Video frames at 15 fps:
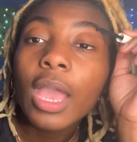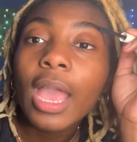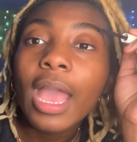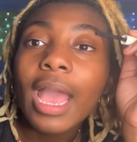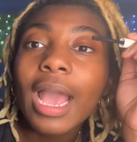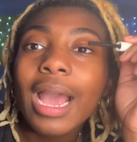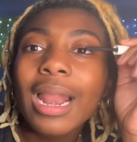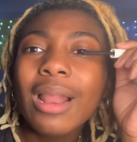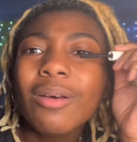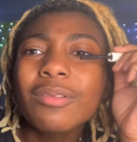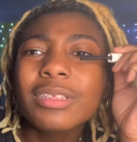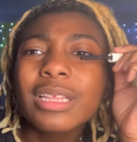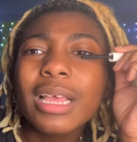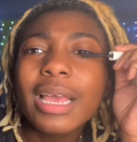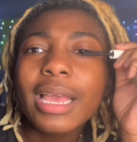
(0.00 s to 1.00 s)
And I was
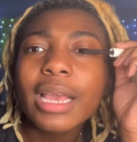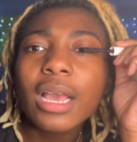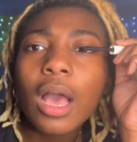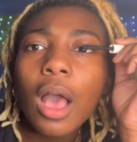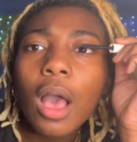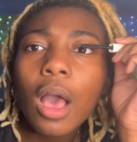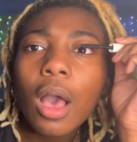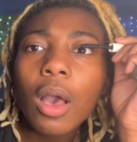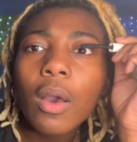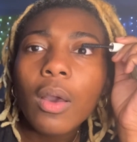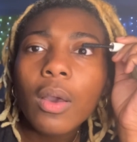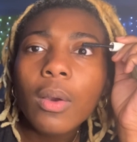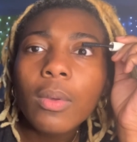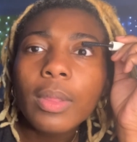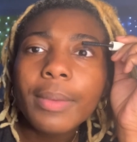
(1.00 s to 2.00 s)
like, oh,
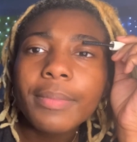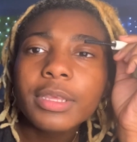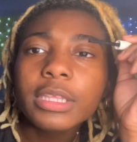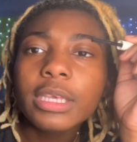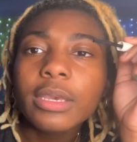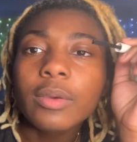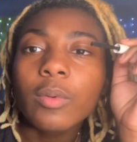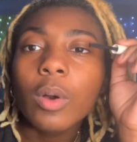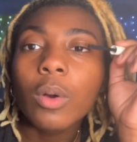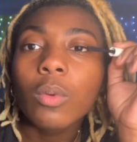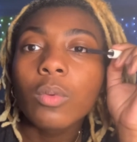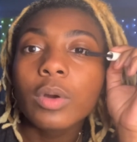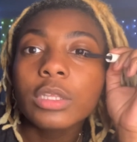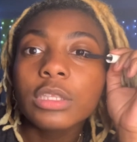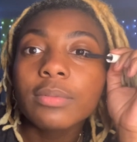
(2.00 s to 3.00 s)
let me see. Well,
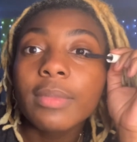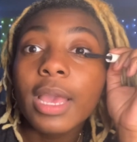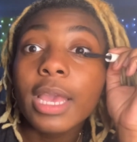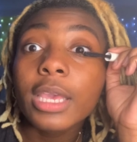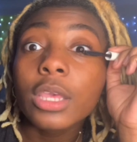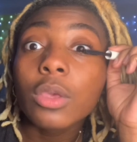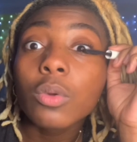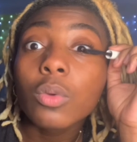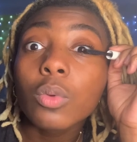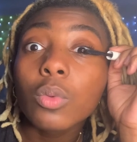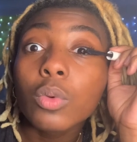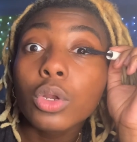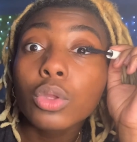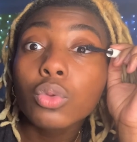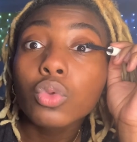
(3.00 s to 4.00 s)
what's mad cute? What are
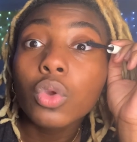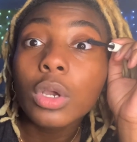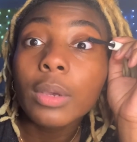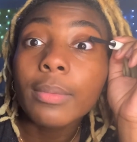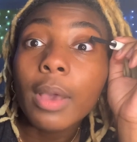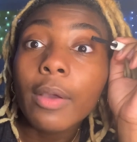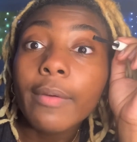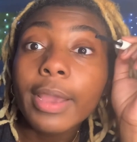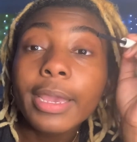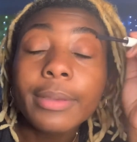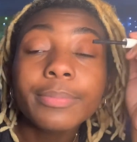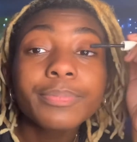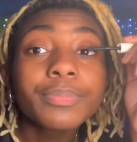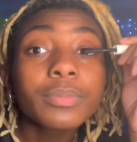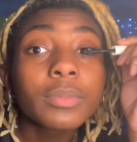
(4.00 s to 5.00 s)
you talking about, right?
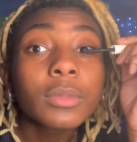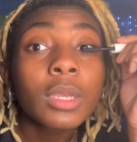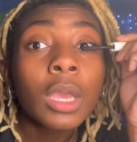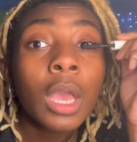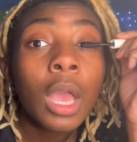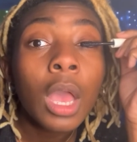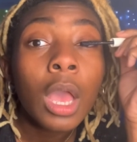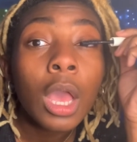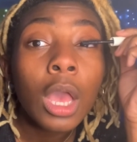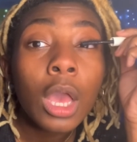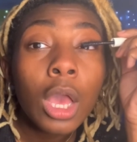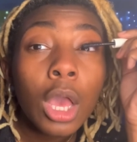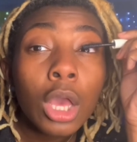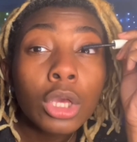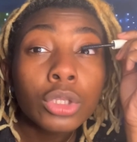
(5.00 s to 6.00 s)

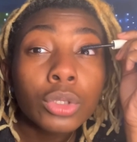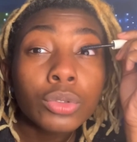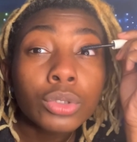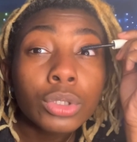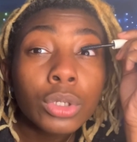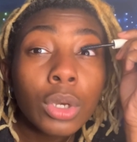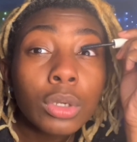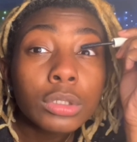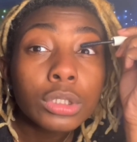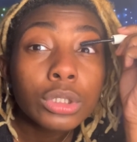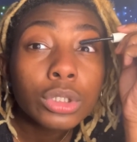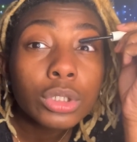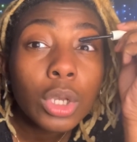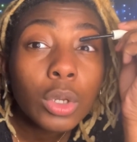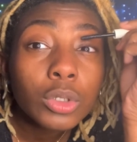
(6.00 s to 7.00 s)
So she goes and
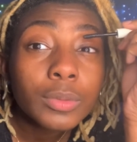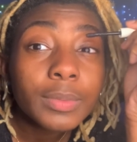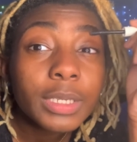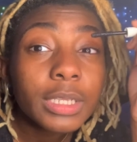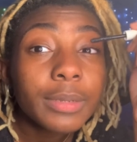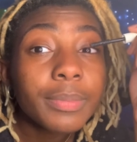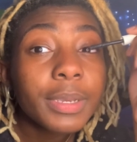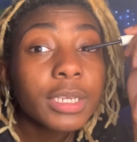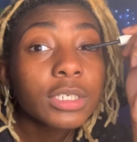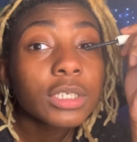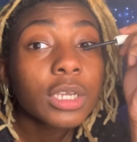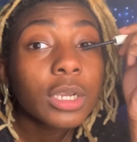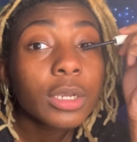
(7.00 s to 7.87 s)
shows me the picture.